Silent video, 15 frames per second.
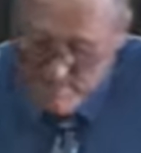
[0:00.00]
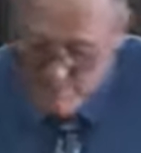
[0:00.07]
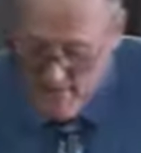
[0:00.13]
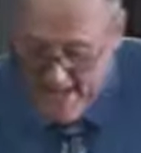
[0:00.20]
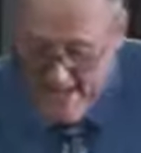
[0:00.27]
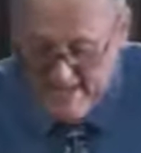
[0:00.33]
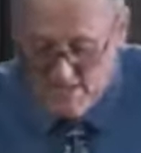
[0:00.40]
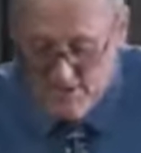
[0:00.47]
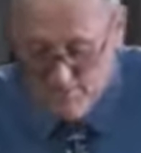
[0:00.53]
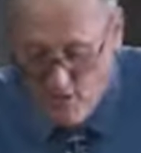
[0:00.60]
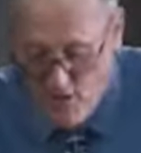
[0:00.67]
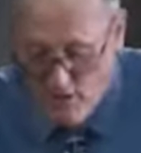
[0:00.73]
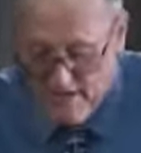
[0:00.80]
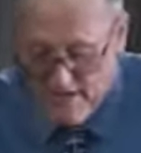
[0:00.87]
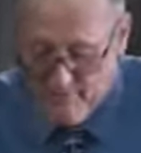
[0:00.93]
baked
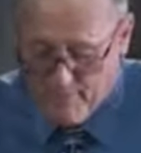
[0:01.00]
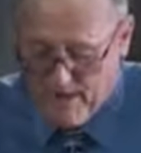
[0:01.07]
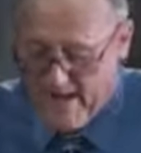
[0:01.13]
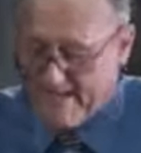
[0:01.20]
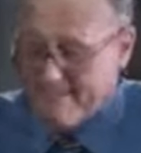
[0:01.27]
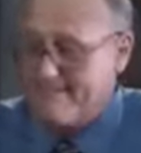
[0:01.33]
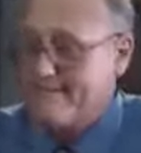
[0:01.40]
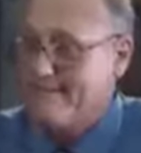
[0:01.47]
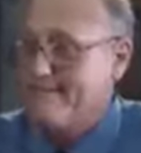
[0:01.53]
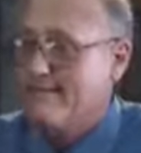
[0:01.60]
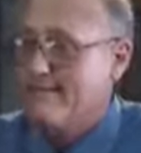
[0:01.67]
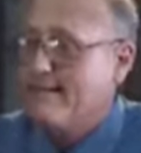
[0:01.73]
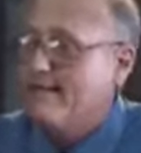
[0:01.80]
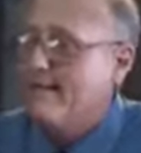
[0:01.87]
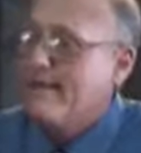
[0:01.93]
barley bread,
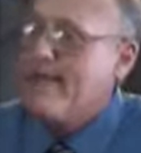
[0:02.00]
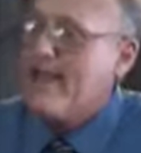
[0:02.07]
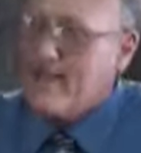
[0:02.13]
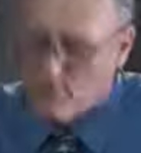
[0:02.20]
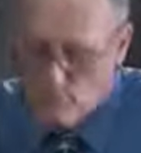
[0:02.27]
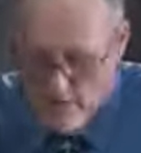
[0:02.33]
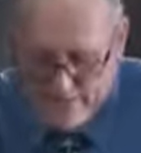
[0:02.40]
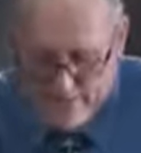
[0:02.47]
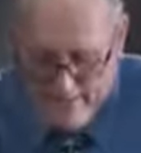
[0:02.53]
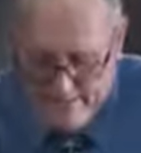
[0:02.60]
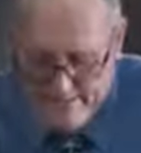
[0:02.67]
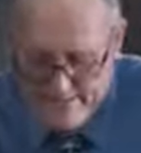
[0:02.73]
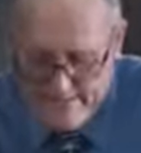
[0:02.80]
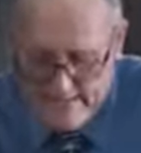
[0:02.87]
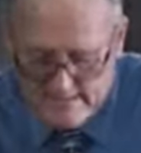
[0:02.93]
and with
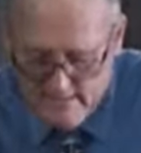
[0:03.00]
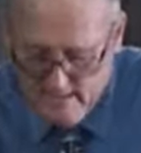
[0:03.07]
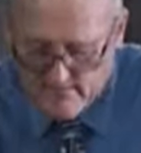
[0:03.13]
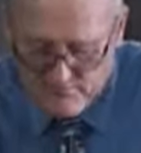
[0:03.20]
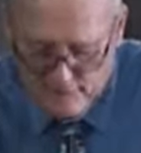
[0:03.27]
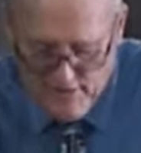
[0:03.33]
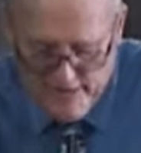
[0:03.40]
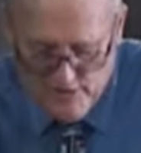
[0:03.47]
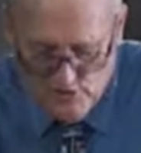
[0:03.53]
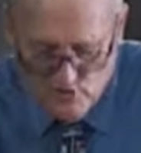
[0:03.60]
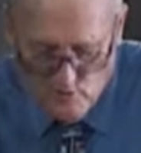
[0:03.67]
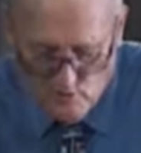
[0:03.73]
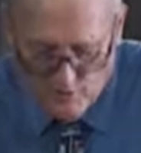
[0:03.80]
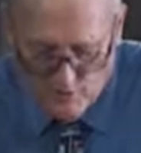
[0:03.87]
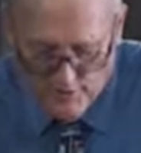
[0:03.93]
it some fresh
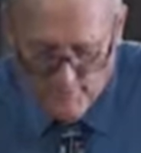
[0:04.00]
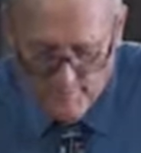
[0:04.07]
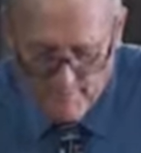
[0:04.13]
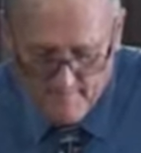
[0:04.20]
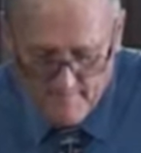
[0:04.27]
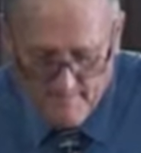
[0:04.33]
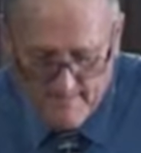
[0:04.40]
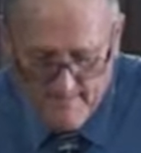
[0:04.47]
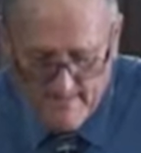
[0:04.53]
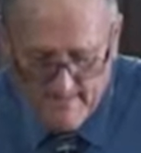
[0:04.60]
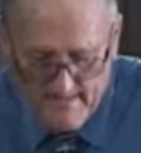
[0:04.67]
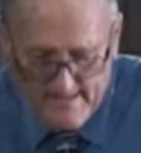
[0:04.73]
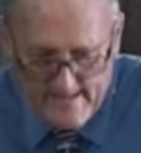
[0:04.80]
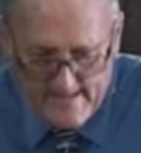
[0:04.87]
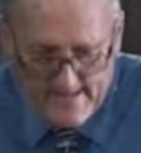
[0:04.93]
corn.
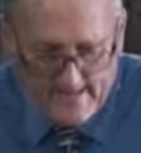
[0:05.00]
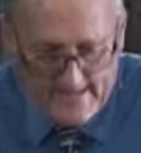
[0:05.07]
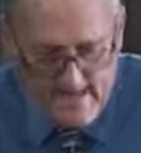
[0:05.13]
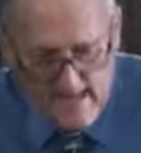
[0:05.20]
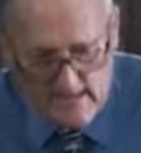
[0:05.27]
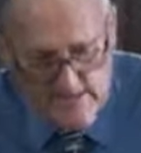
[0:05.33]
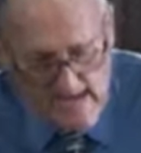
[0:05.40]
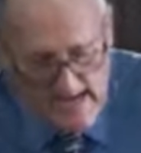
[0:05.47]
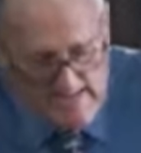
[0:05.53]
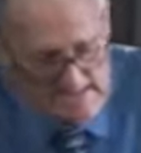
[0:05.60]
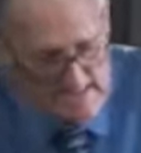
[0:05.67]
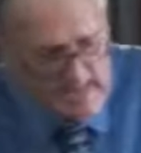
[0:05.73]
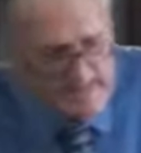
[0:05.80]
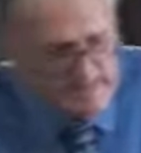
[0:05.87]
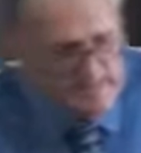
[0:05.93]
Now, just as